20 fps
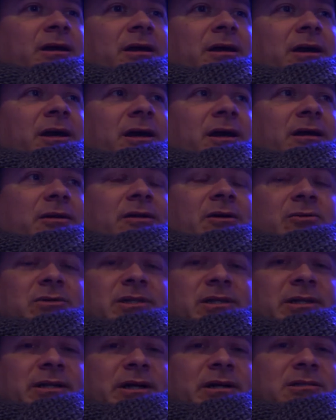And there was
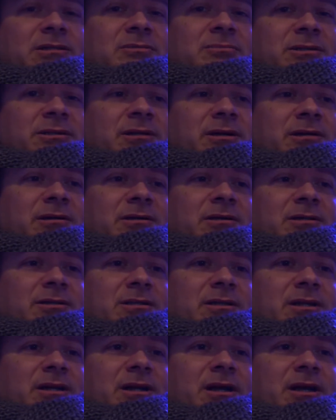an announcement there that
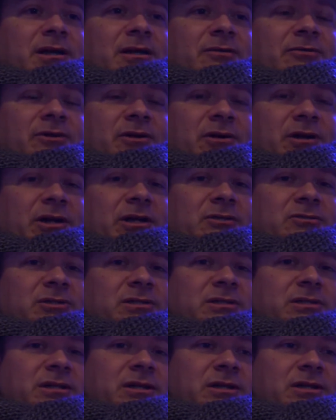said, hey, if you're
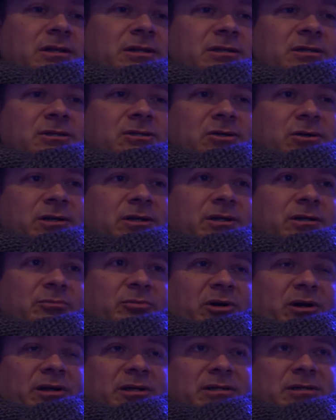interested in joining the
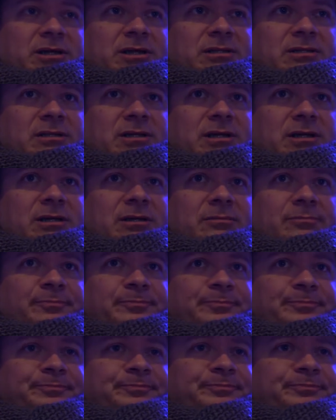product test team,
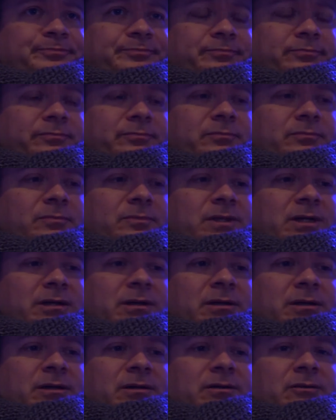
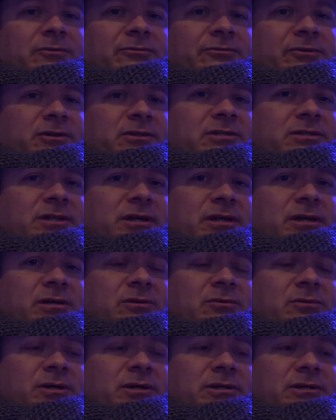first
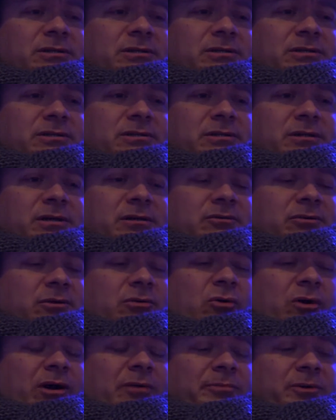thing was the
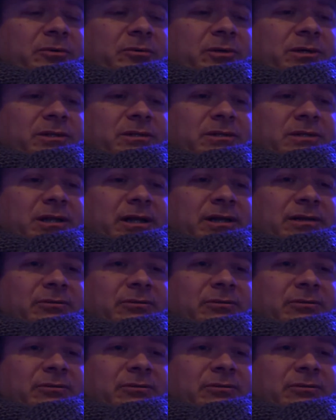requirement was like